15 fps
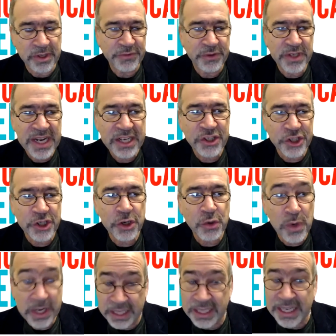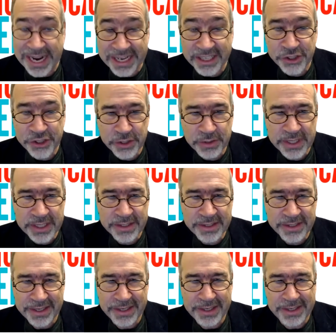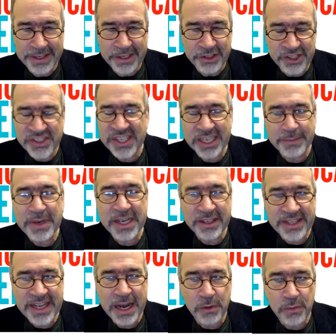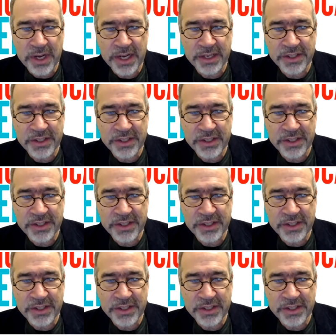If you're not sure what class you're in, just think about it that way.